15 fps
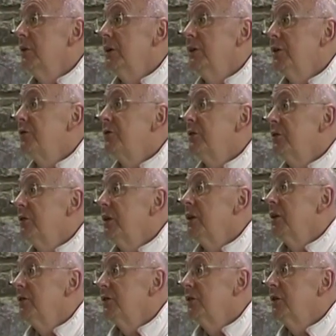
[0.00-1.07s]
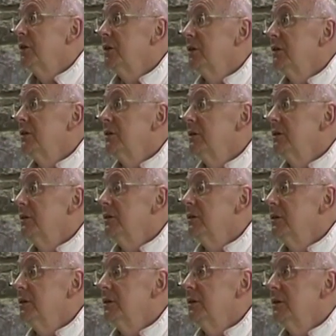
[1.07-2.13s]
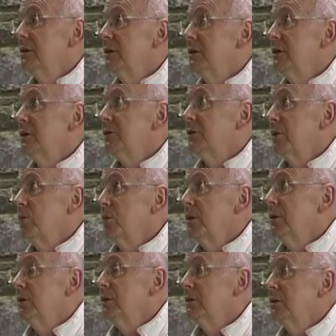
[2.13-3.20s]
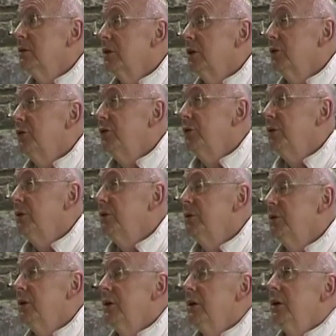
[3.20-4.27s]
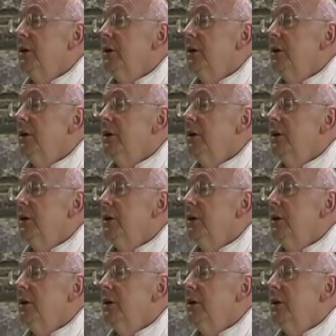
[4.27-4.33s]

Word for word: Very different after someone close to you